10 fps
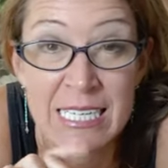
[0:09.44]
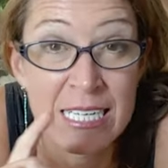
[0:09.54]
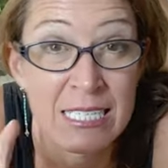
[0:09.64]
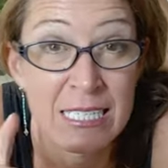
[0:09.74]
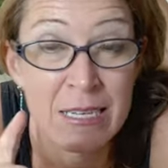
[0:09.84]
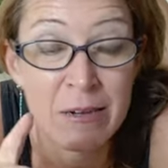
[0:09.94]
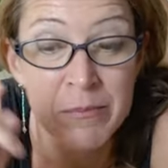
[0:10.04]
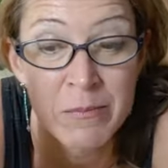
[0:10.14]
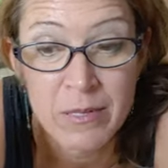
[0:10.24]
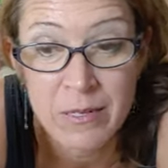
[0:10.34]

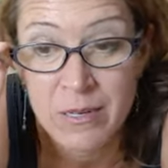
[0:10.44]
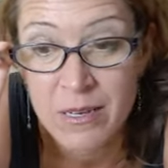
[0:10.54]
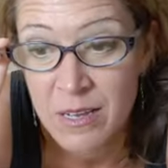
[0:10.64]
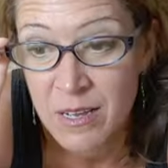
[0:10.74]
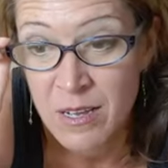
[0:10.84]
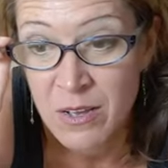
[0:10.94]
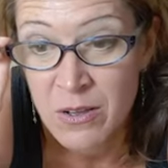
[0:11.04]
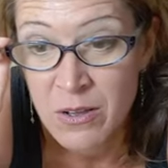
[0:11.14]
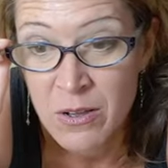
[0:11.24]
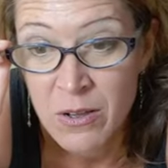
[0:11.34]
Some
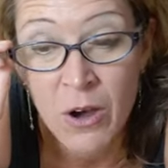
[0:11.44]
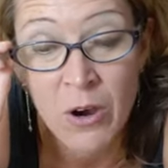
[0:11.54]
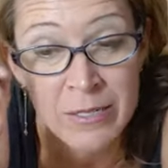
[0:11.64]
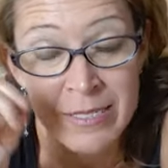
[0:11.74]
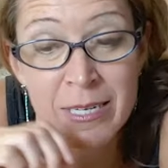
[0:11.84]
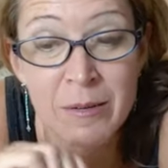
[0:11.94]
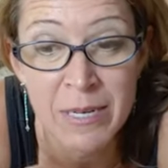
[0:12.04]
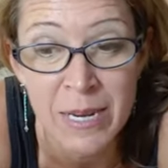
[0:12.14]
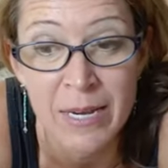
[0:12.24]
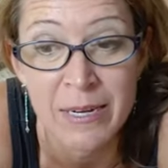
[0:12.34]
are
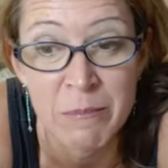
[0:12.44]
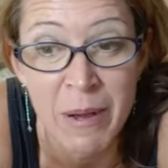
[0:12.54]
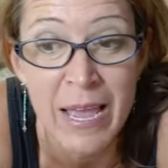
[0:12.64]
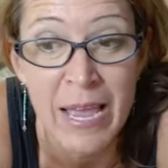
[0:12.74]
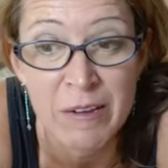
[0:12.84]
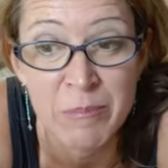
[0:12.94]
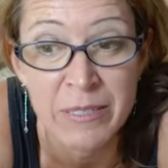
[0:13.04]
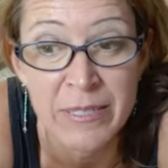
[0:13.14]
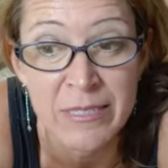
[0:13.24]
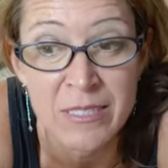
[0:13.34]
intimidated by
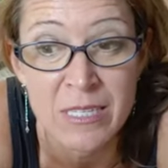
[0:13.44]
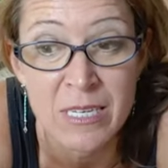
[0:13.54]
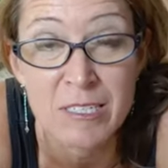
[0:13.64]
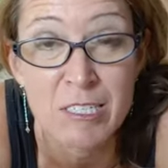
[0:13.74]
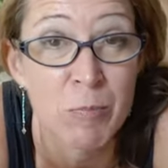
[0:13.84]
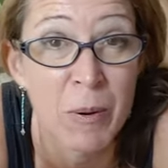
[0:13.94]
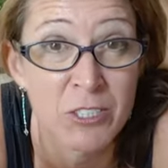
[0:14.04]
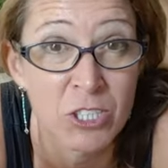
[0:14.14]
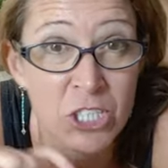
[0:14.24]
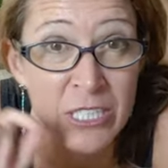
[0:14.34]
eggplant's
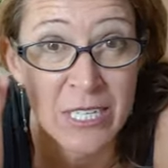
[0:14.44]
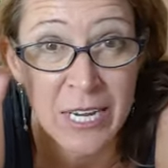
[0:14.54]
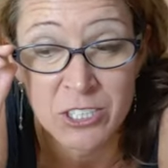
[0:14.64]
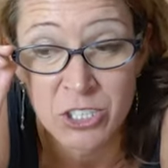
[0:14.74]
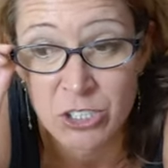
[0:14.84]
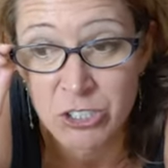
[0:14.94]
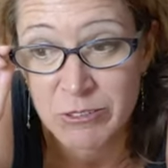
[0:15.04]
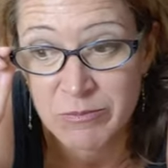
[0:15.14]
spongy texture,